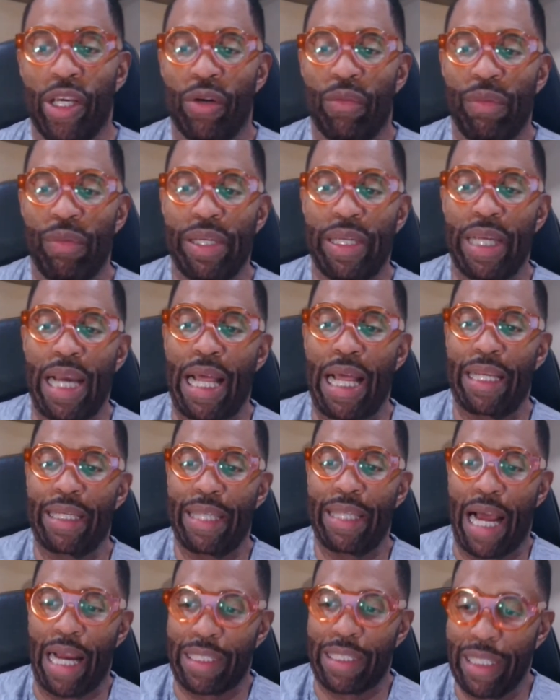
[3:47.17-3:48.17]
We got
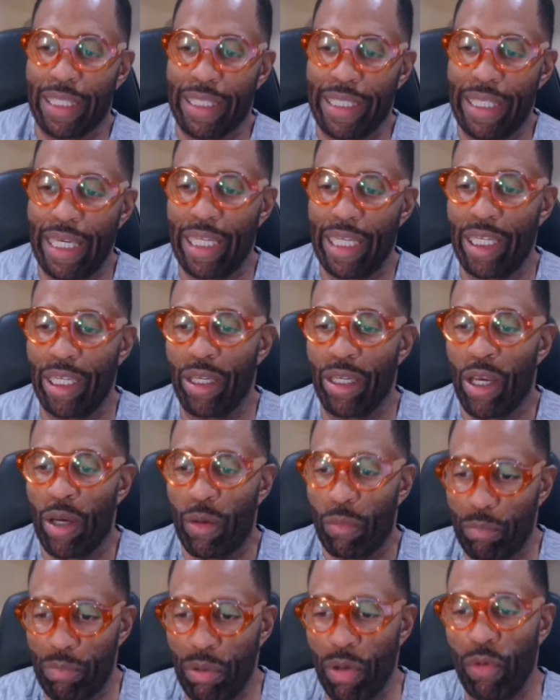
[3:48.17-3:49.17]
Dr. Kenny
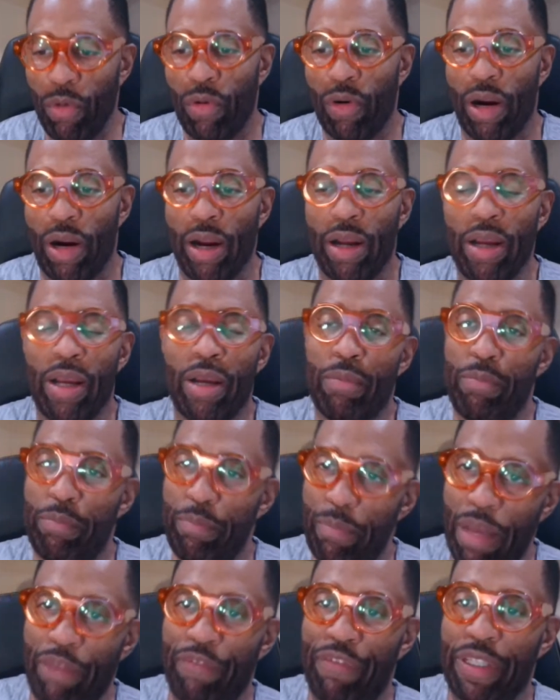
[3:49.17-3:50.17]
Brewer,
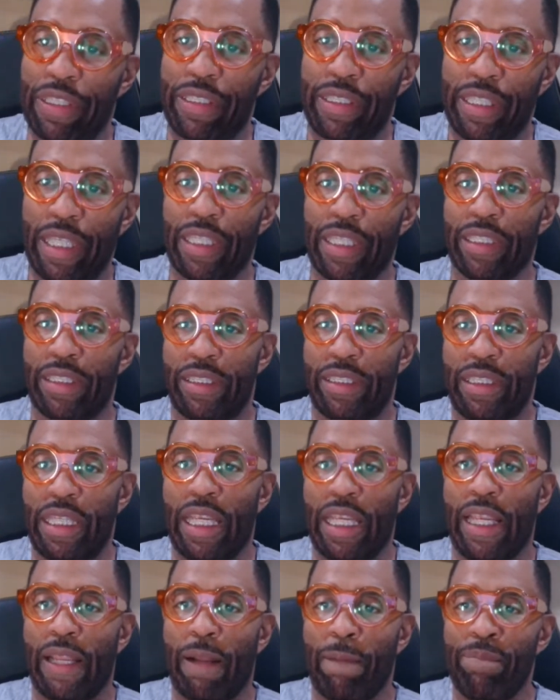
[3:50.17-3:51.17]
Memphis,
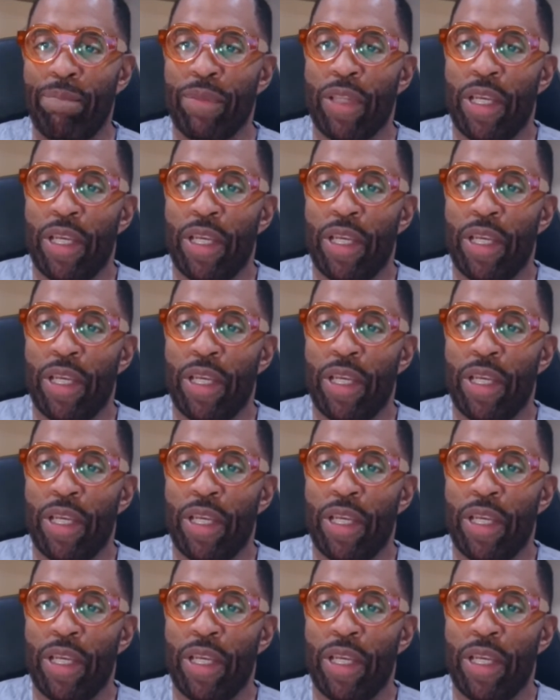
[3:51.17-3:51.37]
Tennessee.